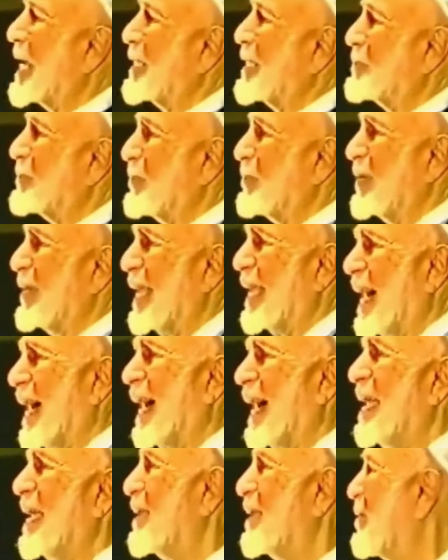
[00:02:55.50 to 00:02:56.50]
Ya
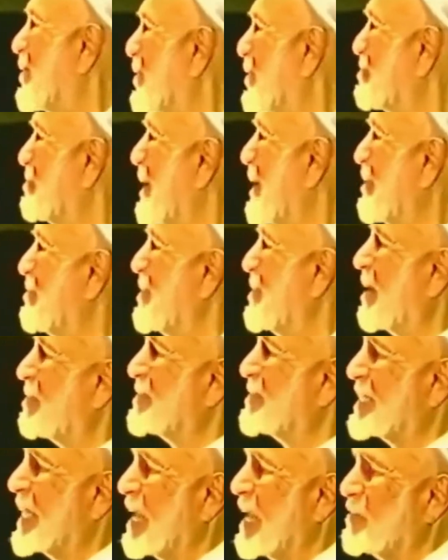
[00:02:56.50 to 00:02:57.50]
Rasulullah, look man, you
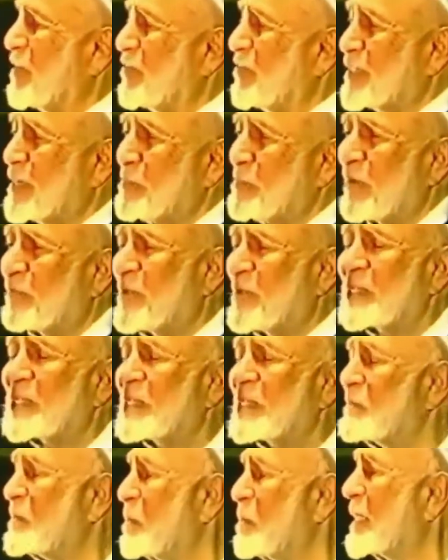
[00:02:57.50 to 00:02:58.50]
have saved our son of
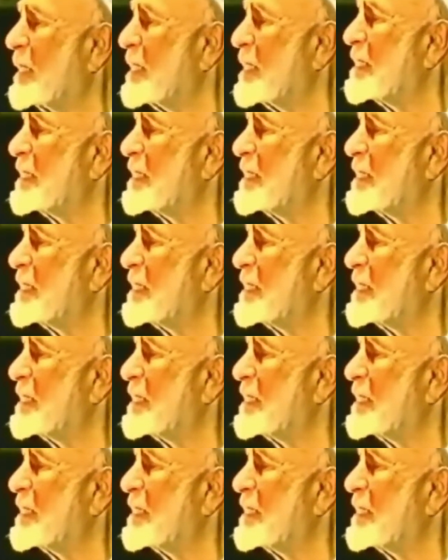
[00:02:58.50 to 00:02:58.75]
his, by